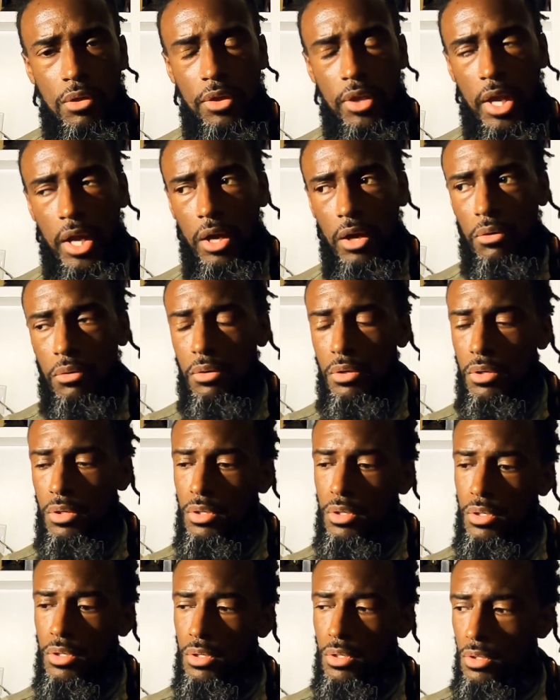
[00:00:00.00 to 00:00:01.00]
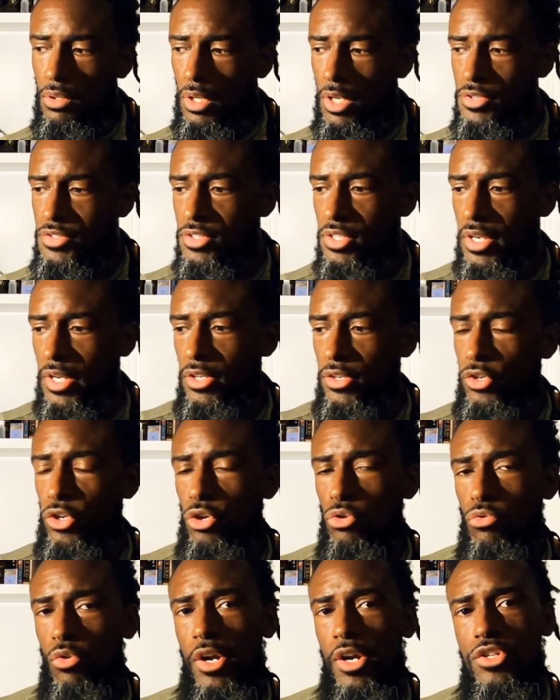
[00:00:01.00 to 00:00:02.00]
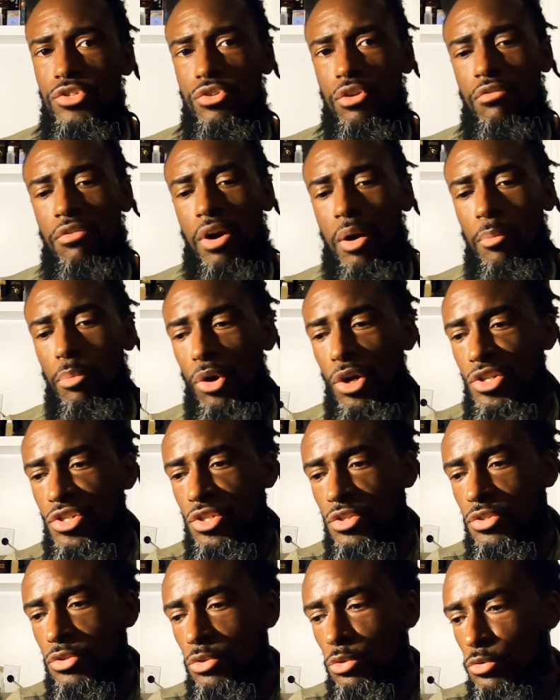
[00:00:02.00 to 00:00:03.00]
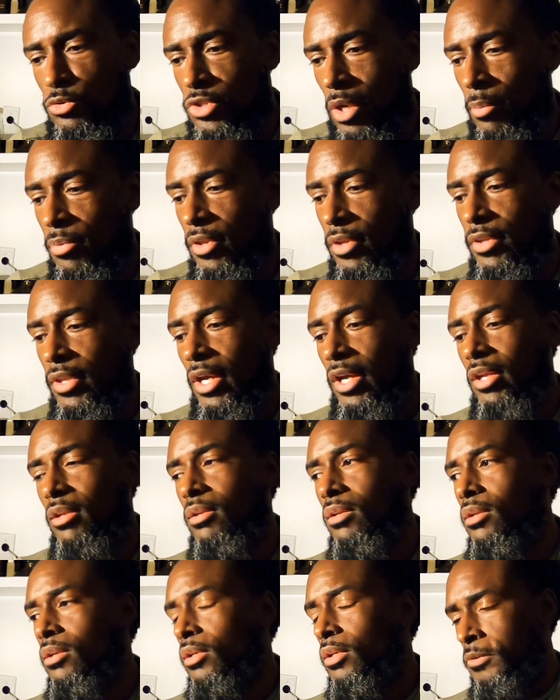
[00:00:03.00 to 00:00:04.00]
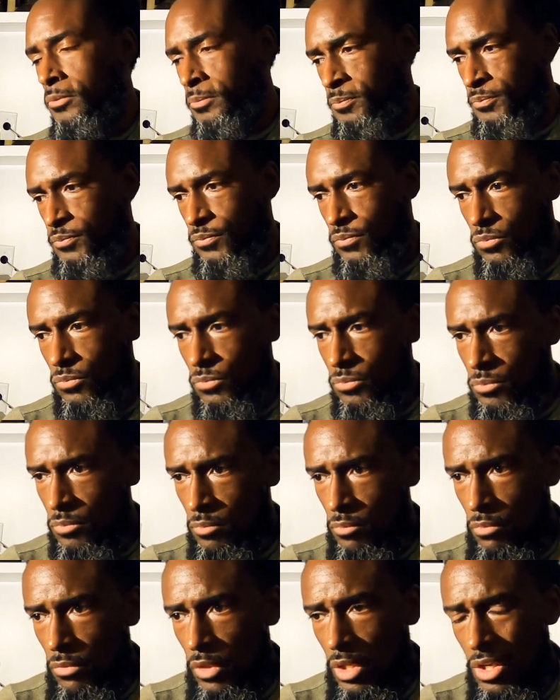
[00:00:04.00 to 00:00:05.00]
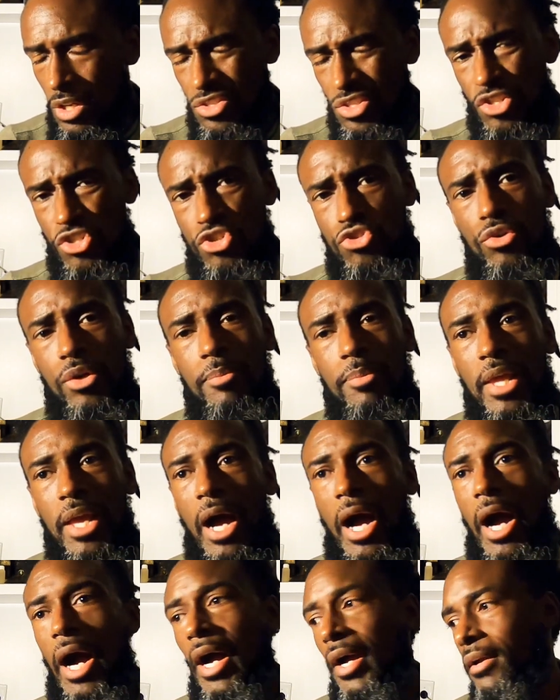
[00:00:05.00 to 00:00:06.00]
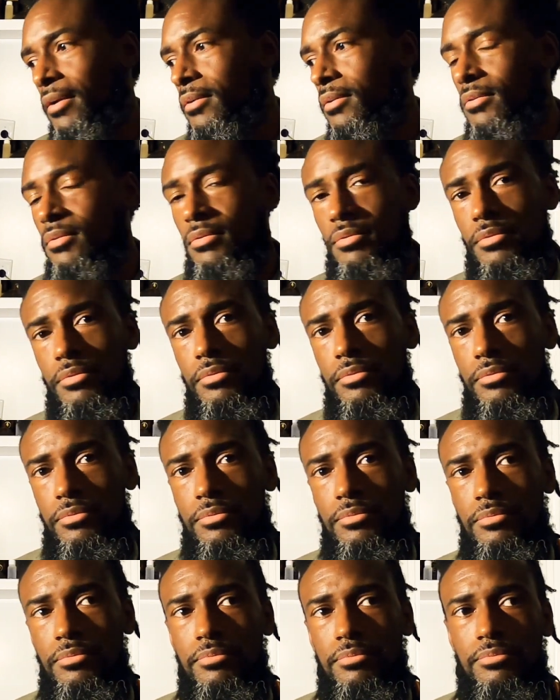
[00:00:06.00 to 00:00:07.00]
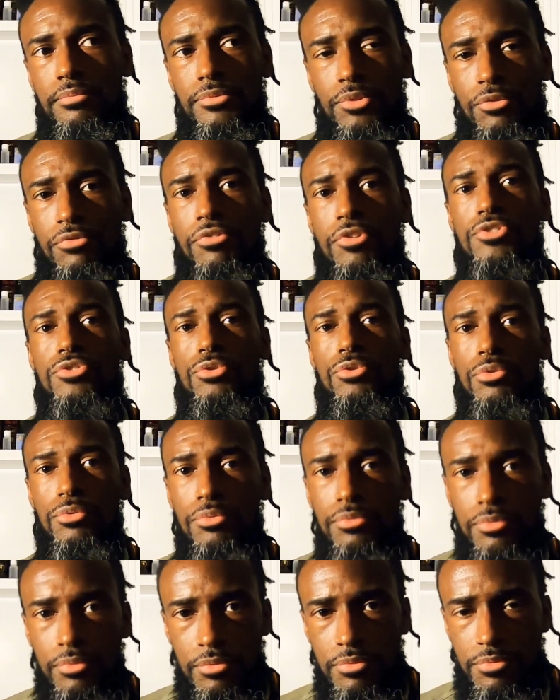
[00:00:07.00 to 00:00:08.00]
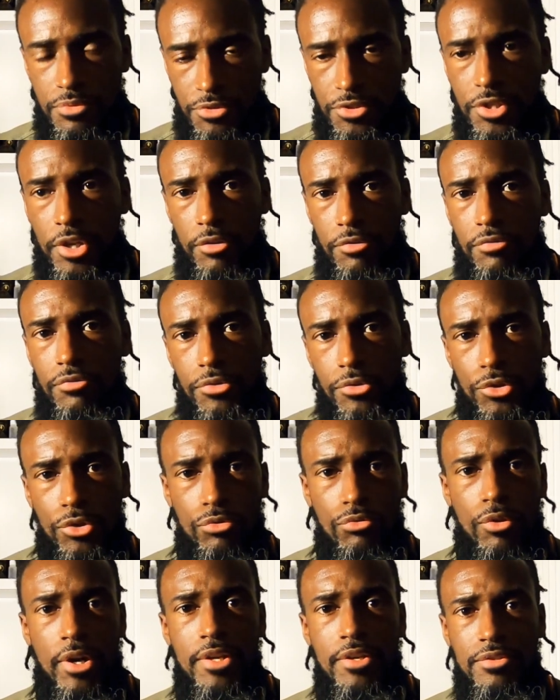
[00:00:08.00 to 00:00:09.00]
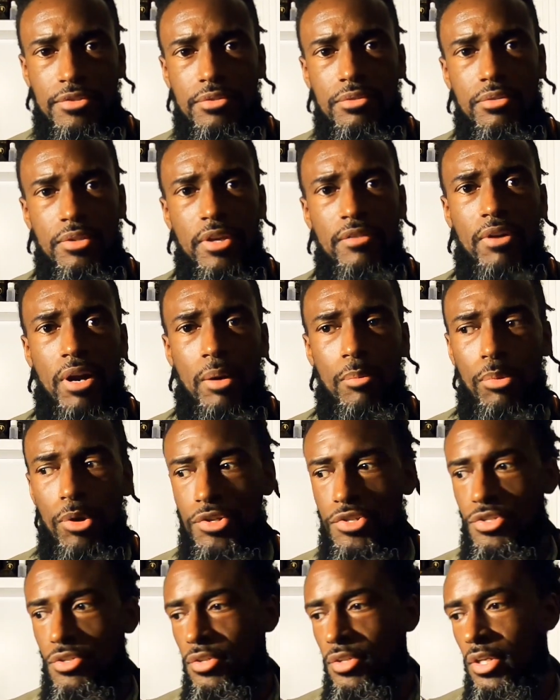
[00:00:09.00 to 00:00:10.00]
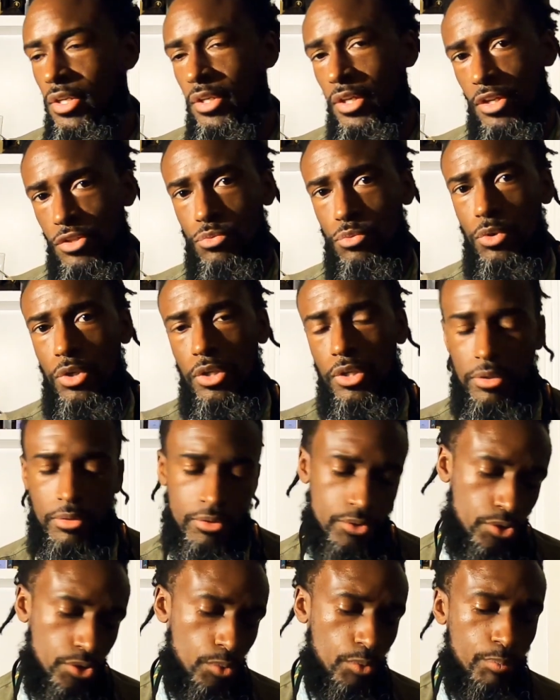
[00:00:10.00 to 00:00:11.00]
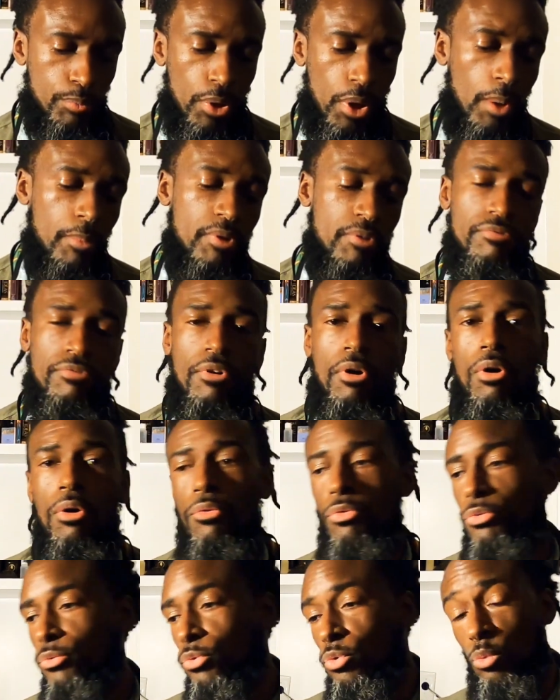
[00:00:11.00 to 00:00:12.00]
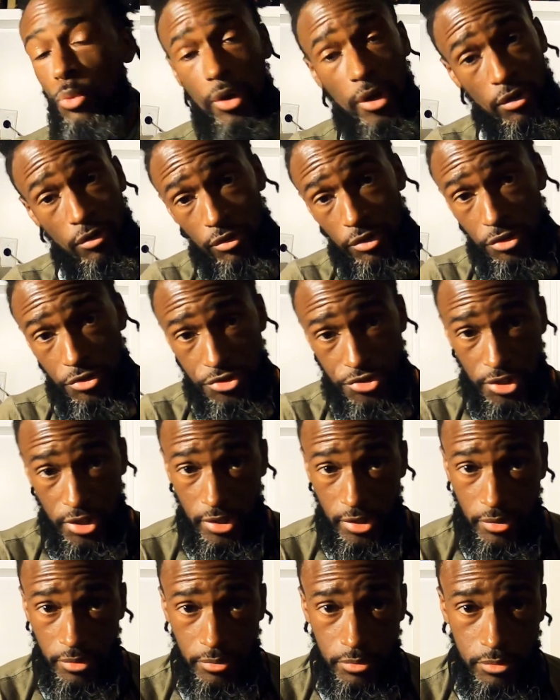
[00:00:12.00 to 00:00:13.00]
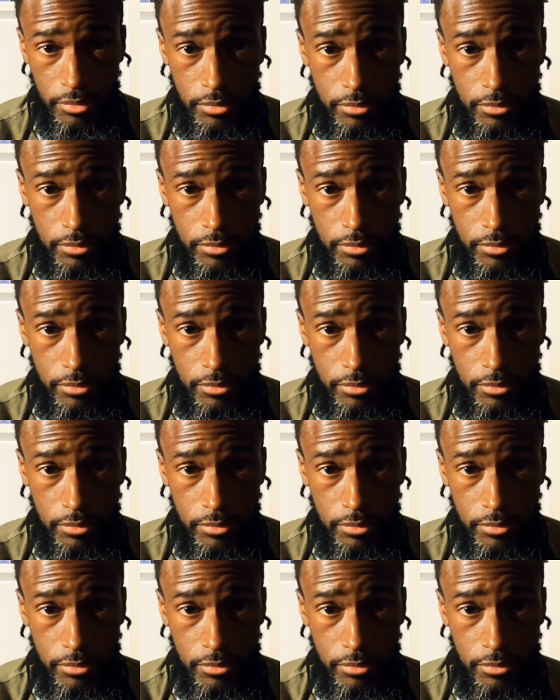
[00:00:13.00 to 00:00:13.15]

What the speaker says: Now, let's say you could raise your vibration to something that is extremely high. Your physical self, you could raise that vibration. Then guess what? You could probably fall through wherever you're sitting